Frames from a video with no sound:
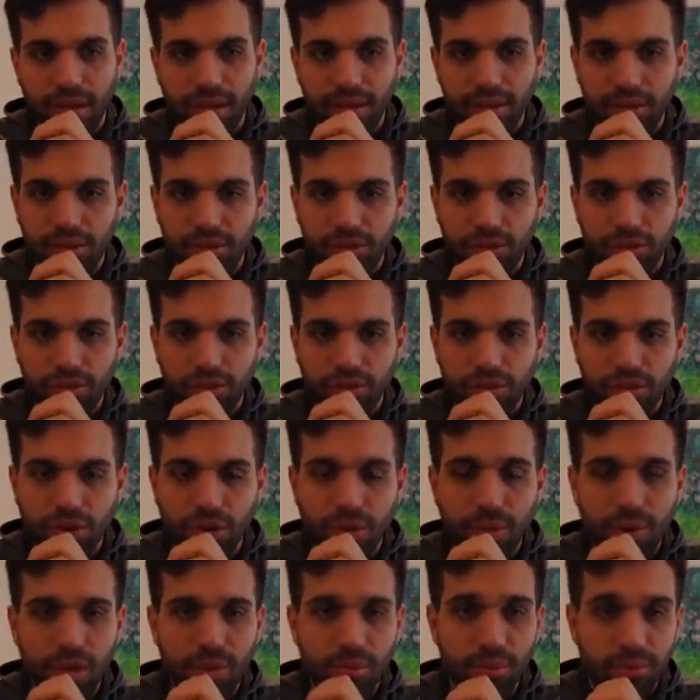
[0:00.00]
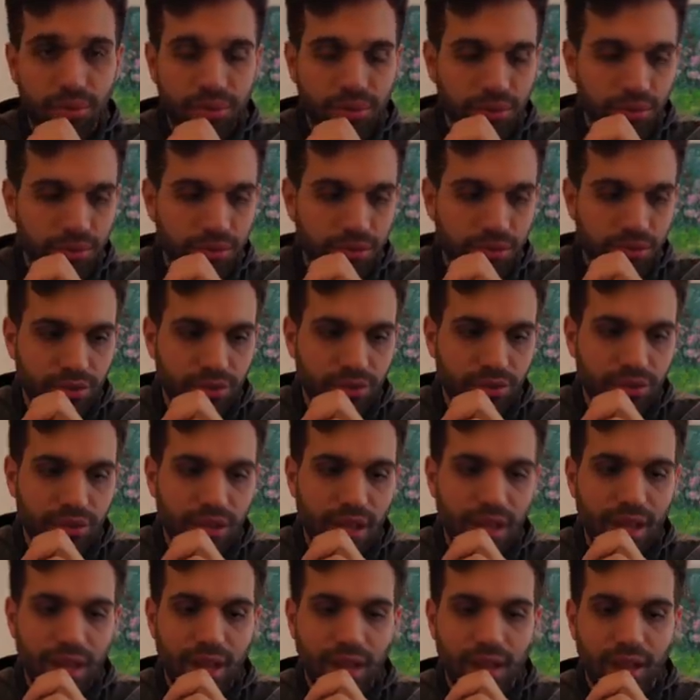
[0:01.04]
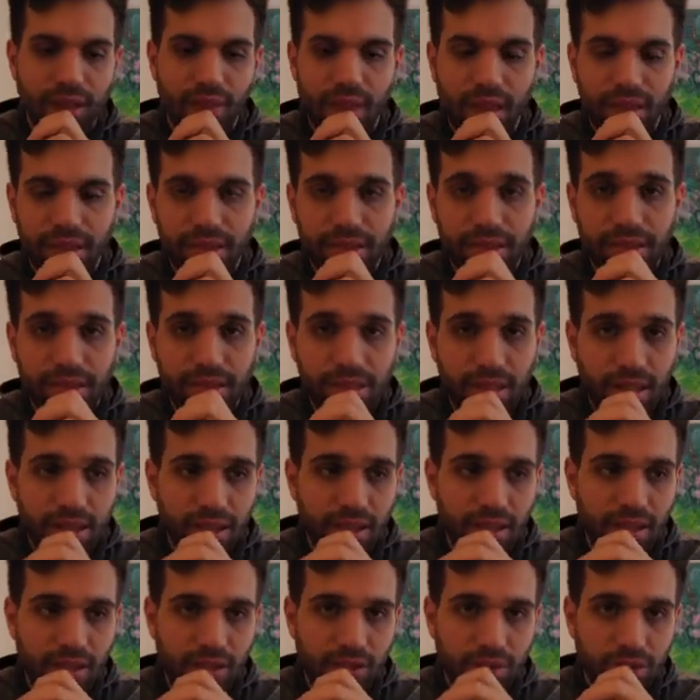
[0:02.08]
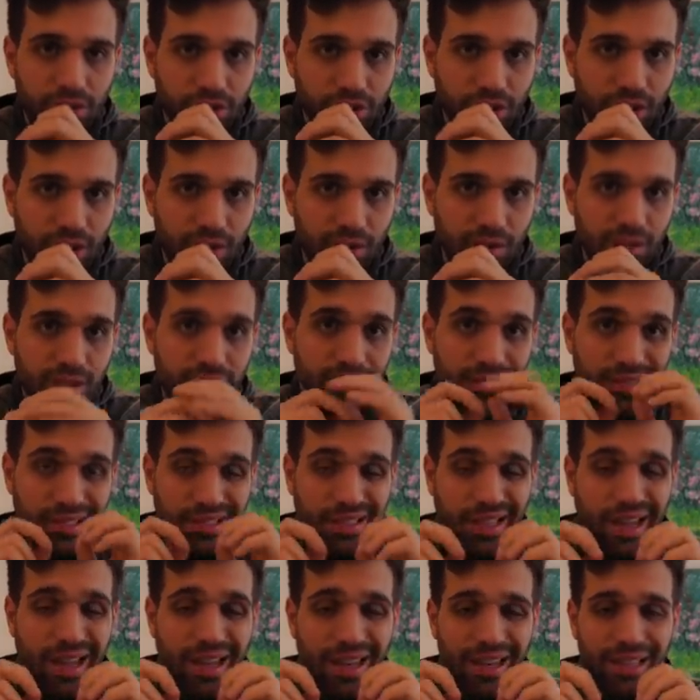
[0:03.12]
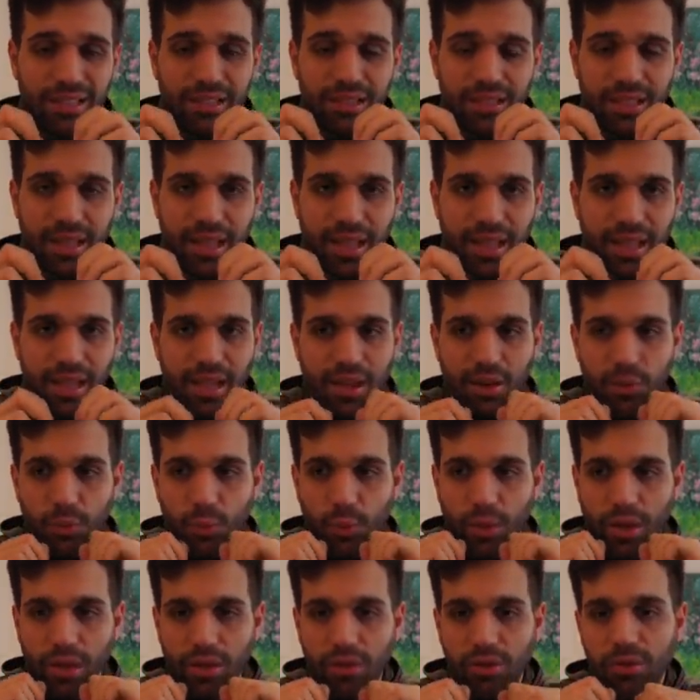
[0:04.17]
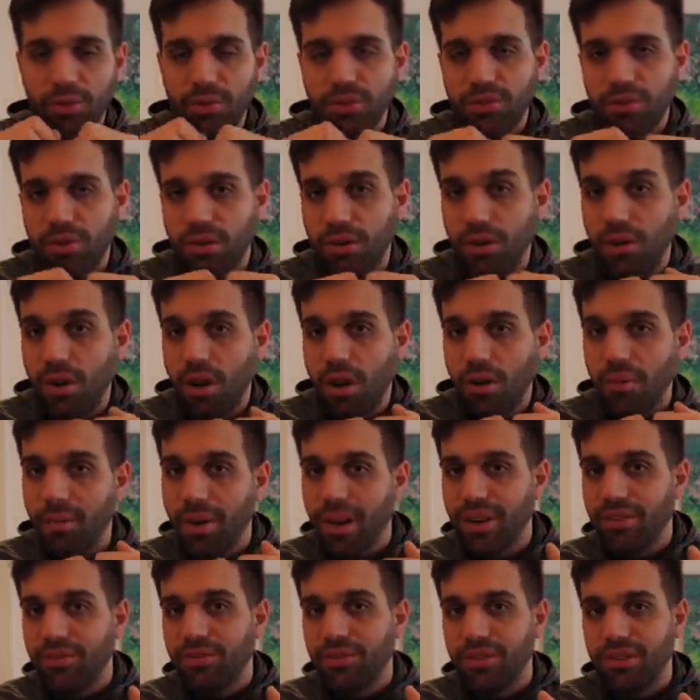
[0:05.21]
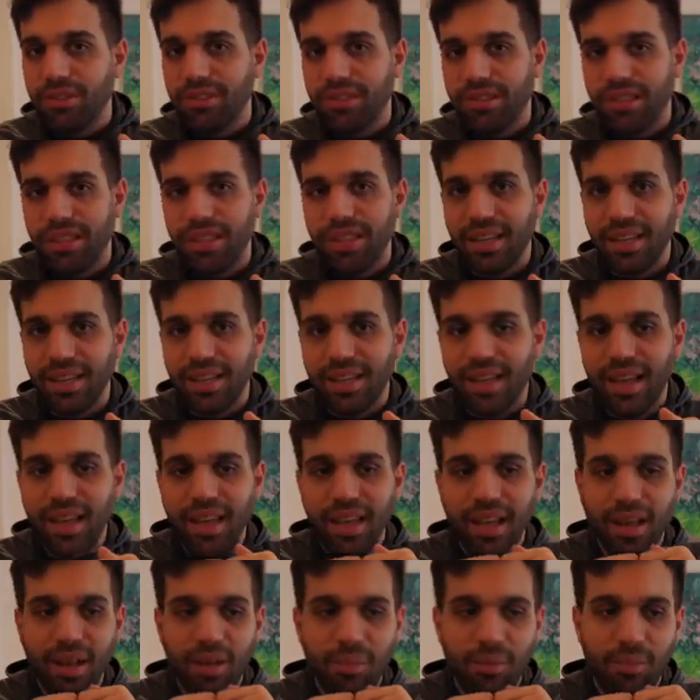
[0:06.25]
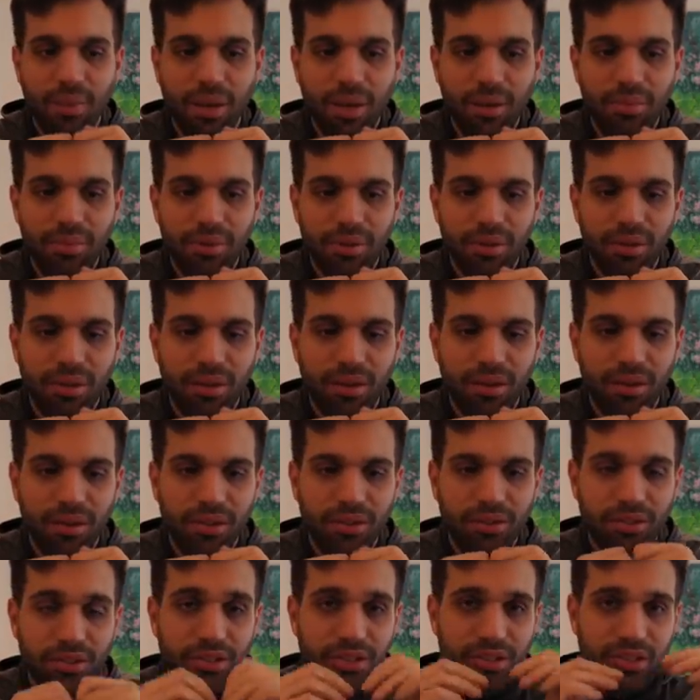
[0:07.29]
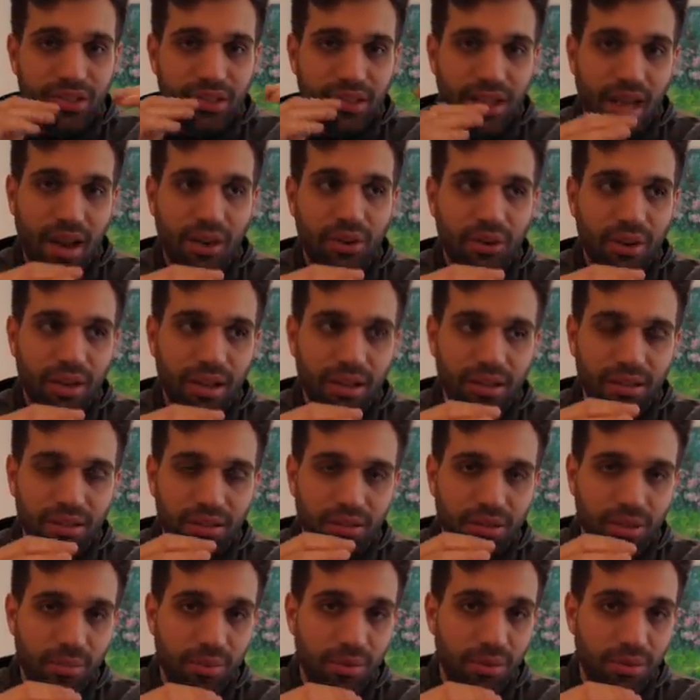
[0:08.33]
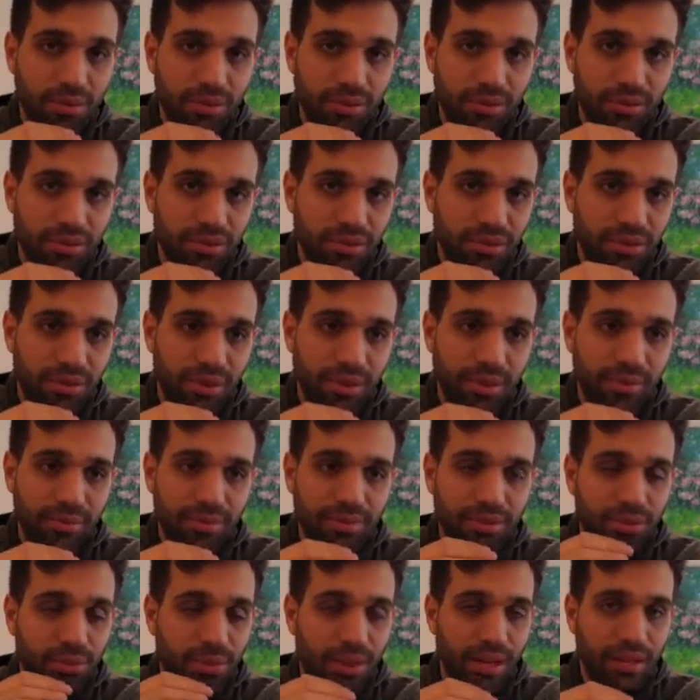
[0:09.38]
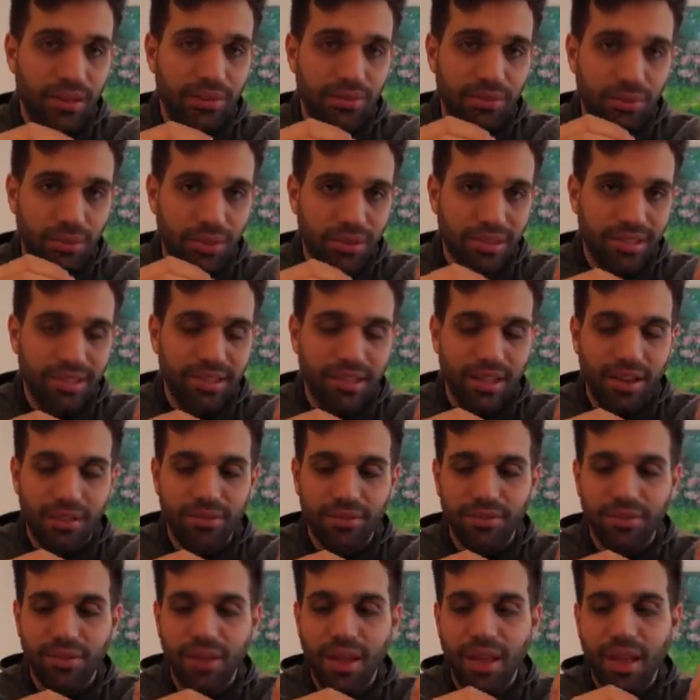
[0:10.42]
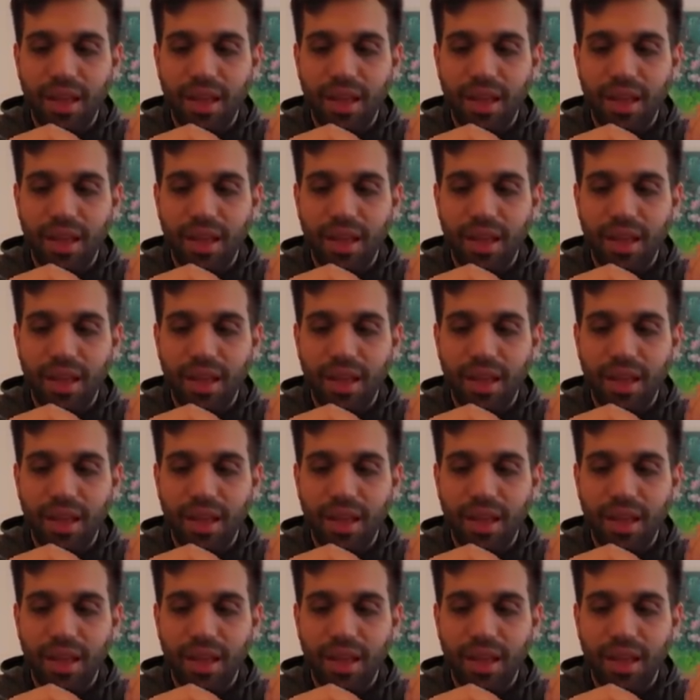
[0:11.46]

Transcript: Like there are so many producers that sit in their chair the entire day, and we humans are not made for sitting. People are just staring at a computer screen 24/7.